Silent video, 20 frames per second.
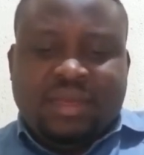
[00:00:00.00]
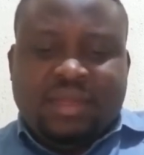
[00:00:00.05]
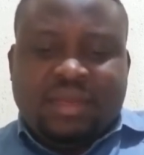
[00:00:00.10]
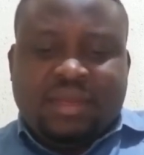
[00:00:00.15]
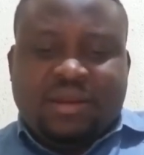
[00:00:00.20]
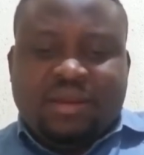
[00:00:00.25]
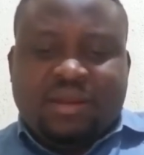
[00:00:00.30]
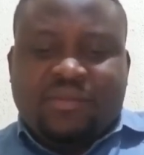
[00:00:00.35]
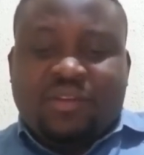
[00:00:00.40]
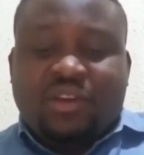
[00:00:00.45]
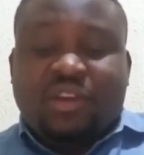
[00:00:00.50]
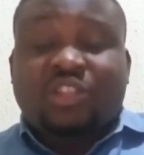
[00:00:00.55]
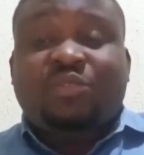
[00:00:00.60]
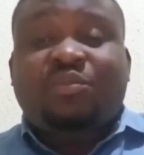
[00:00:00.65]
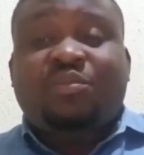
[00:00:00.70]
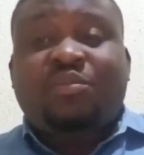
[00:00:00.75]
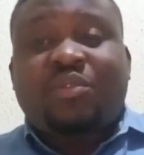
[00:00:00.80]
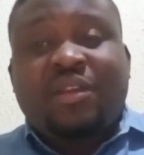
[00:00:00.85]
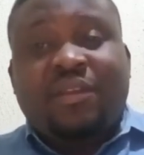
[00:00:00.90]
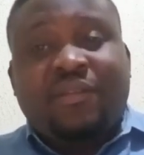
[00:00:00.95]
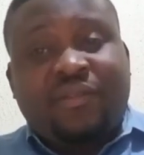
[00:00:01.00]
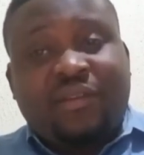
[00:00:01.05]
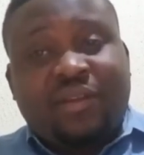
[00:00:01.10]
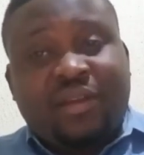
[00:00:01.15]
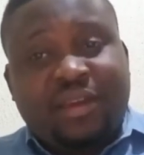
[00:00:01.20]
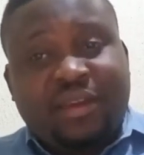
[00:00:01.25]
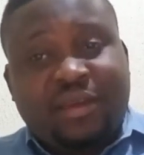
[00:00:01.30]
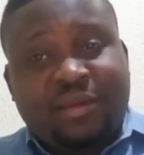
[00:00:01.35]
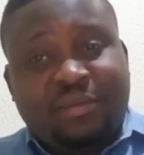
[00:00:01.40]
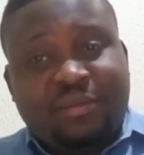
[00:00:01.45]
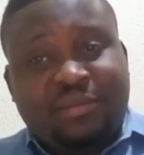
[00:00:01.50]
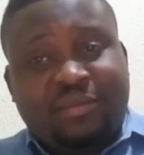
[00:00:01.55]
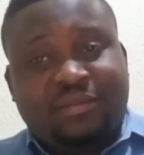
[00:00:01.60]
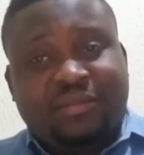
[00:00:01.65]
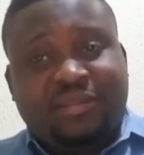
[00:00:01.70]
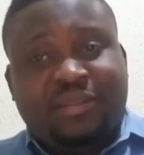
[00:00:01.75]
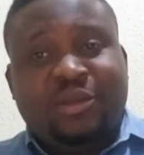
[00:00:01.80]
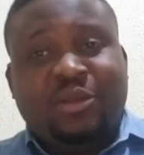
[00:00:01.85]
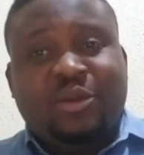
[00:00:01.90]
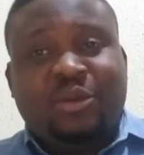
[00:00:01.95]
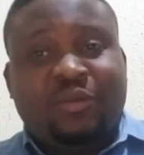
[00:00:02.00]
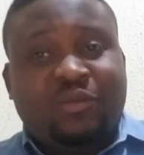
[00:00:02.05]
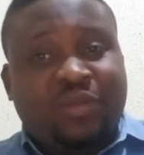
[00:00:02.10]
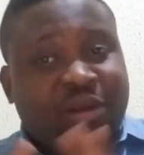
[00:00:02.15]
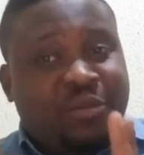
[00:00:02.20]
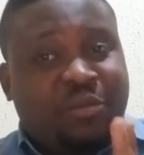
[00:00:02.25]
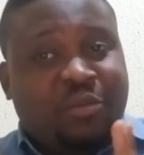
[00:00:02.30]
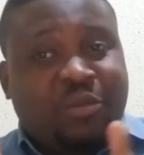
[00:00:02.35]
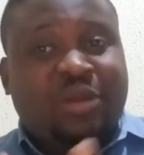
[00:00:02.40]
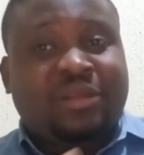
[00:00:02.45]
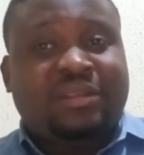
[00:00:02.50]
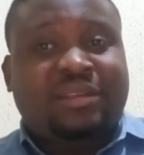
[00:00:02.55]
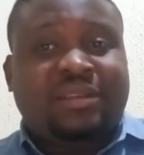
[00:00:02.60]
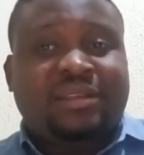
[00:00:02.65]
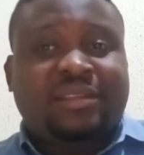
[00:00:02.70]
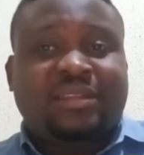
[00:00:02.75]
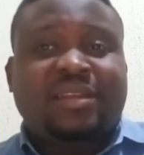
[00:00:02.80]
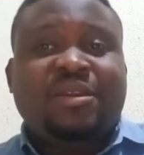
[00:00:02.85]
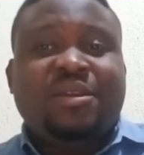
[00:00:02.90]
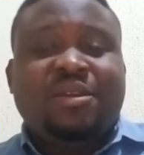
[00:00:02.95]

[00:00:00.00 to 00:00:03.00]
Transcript: Then, of course, pray for him. You know, very important.